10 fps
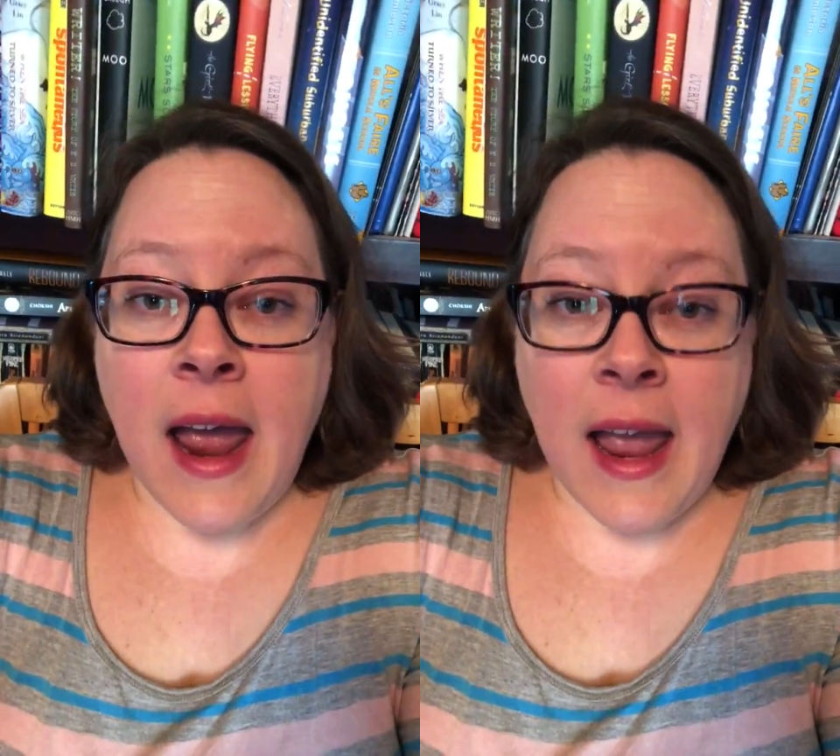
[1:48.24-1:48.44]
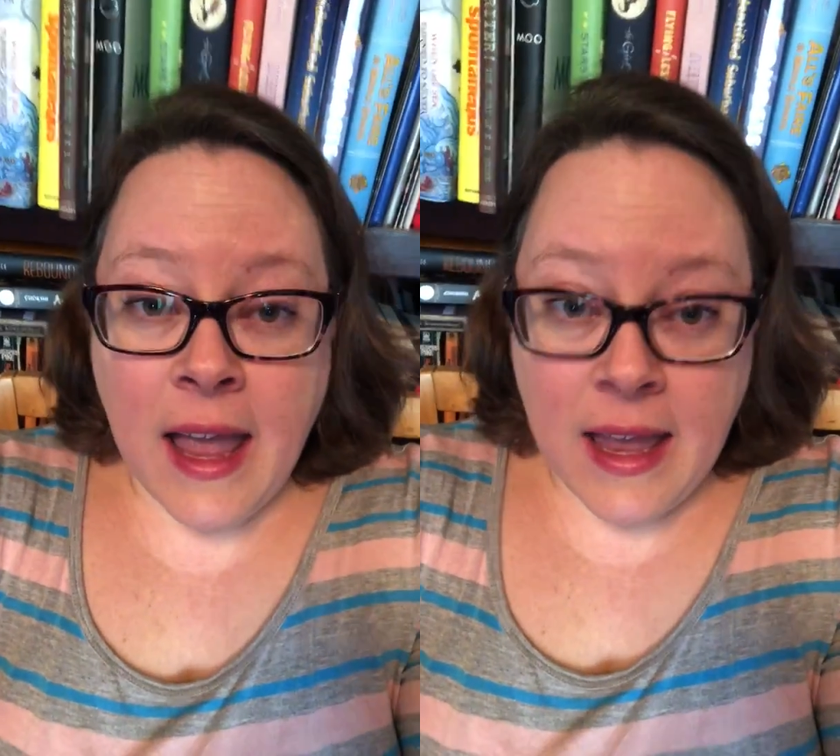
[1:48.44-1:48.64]

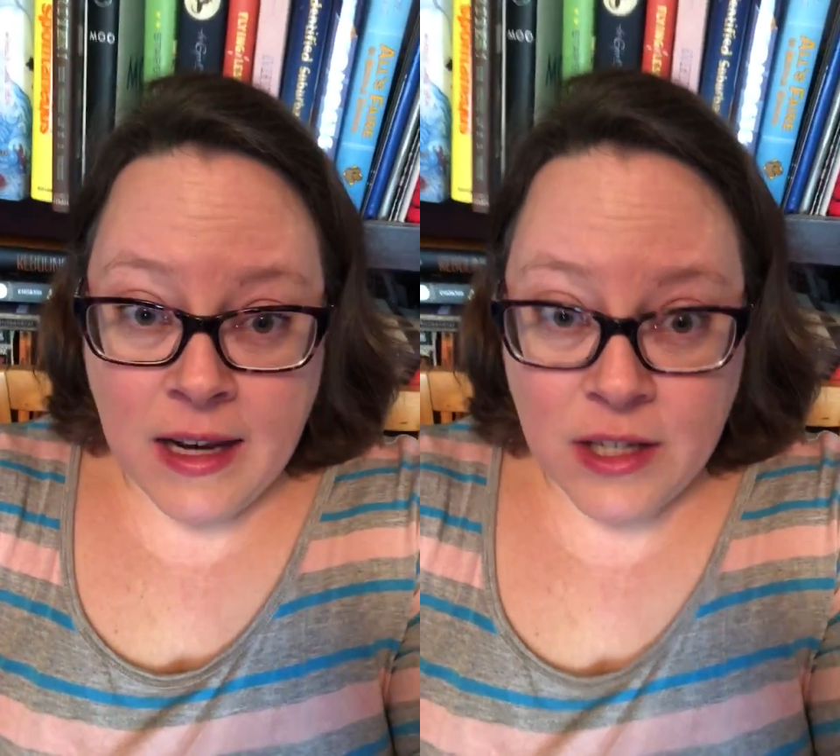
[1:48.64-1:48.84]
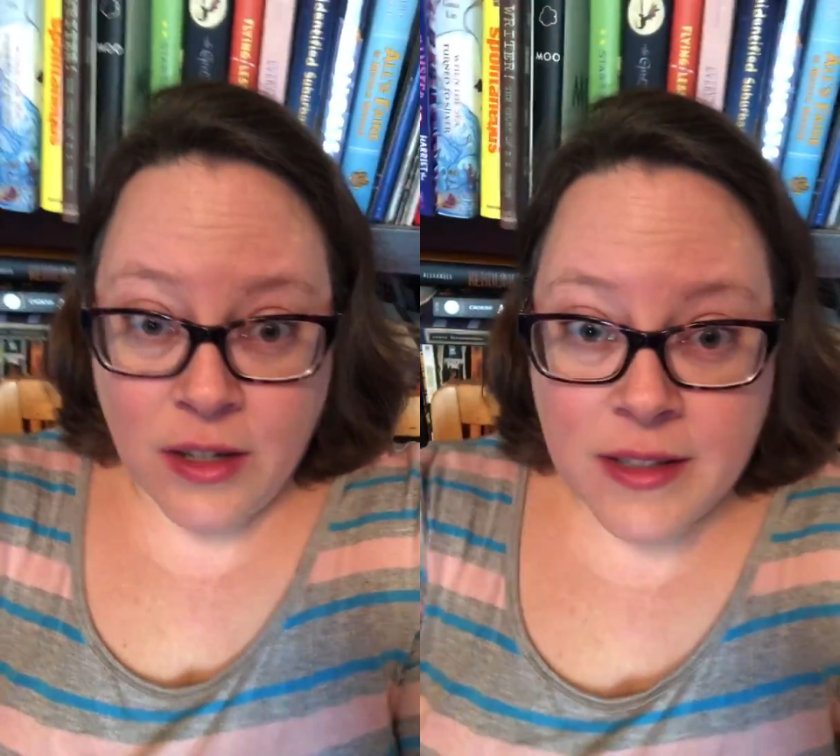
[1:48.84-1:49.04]
And
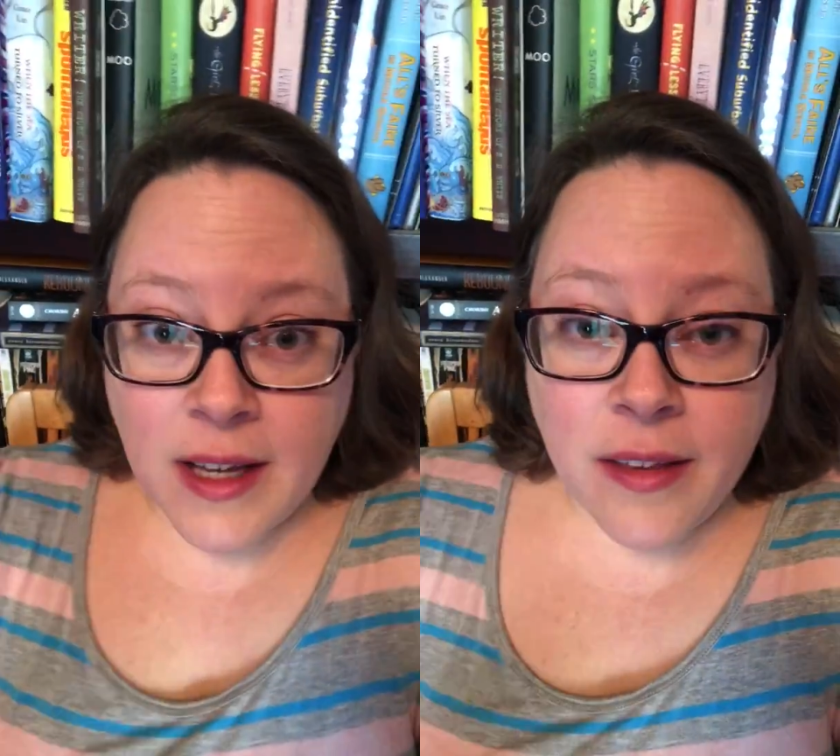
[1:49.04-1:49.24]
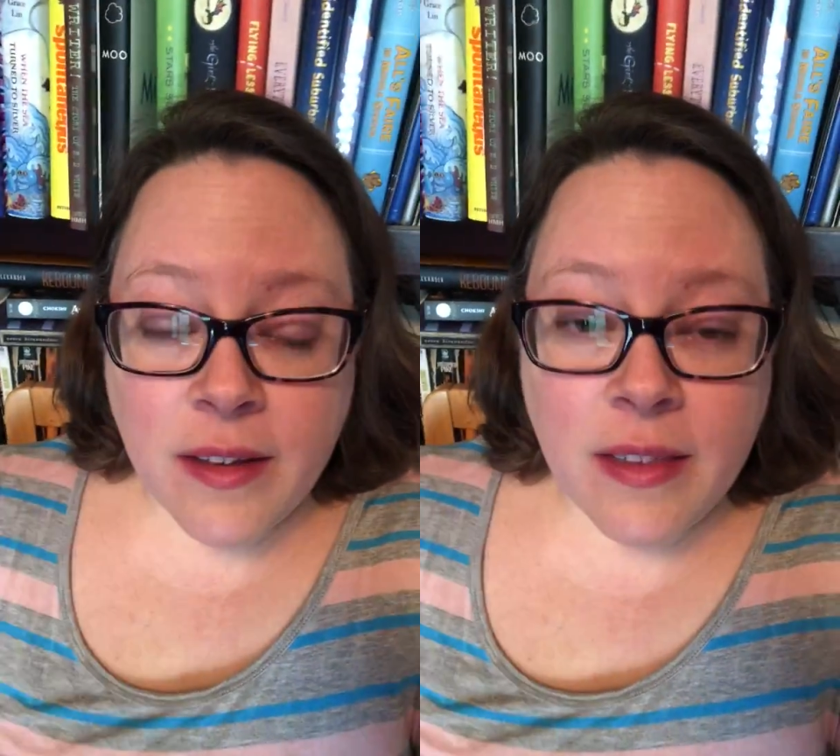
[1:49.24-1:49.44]
it turns
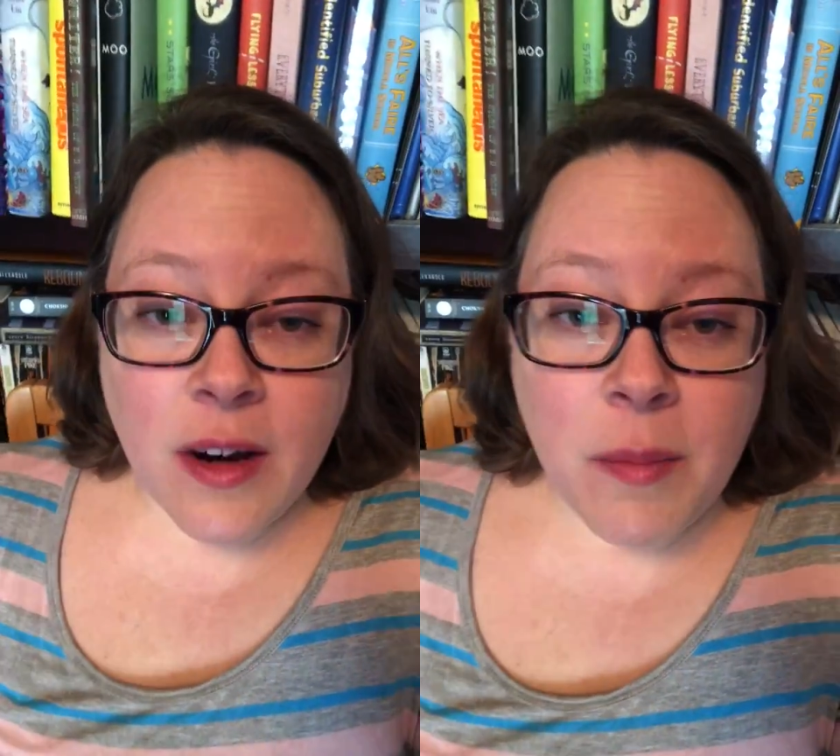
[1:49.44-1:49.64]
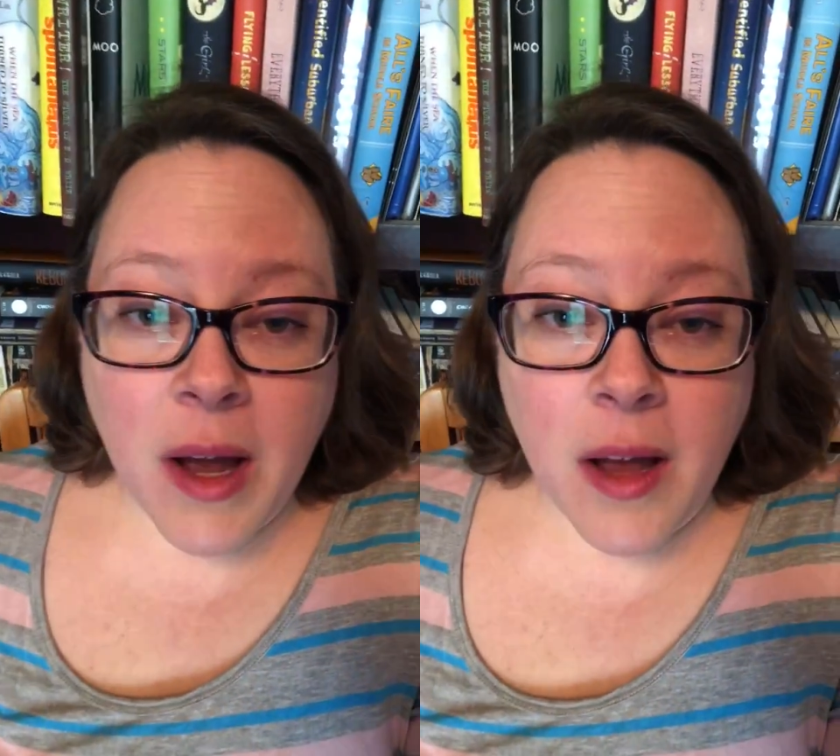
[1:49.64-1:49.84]
out that
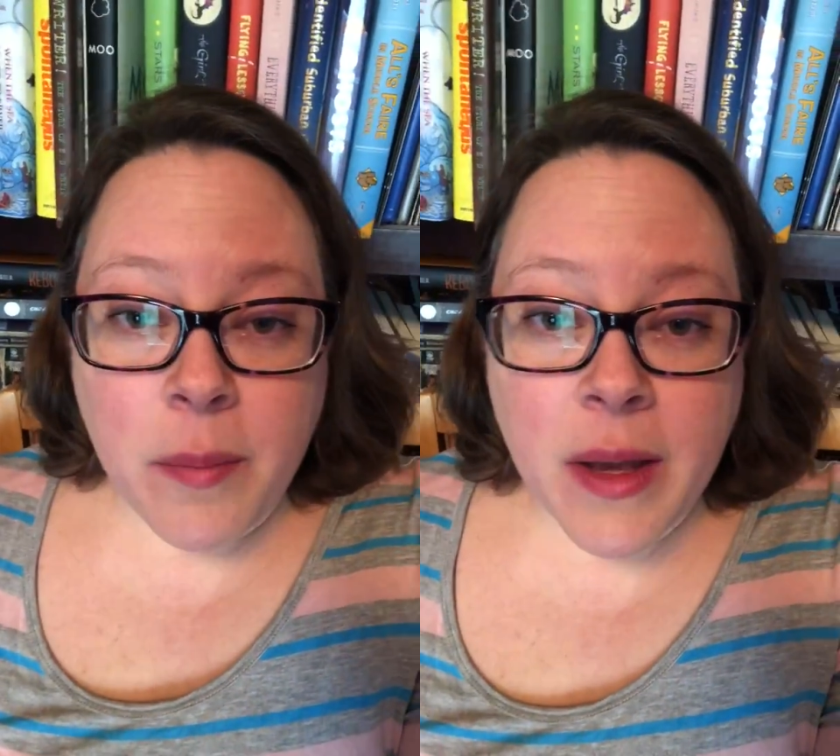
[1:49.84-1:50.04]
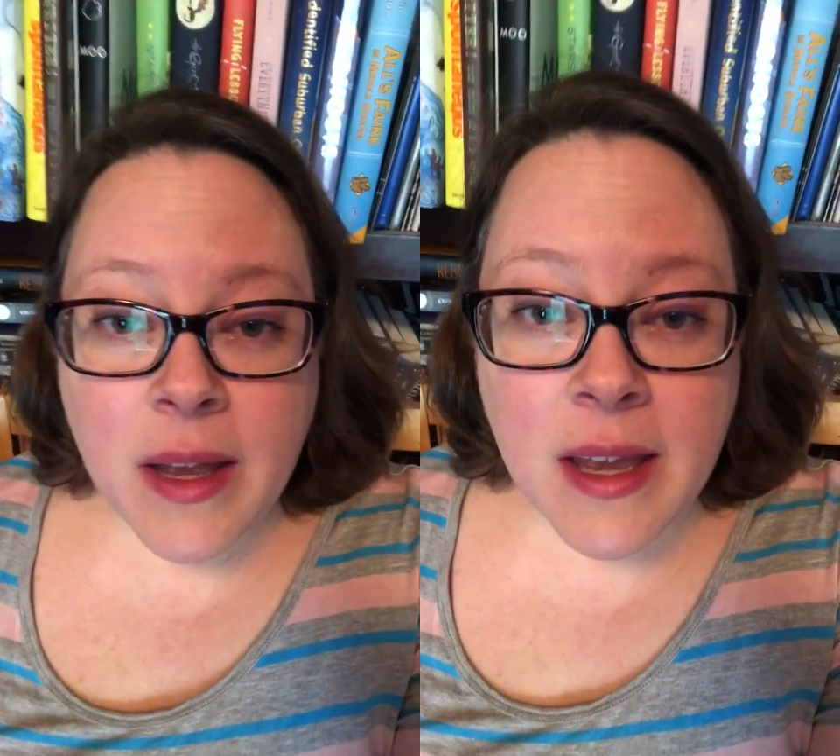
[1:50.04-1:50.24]
their mom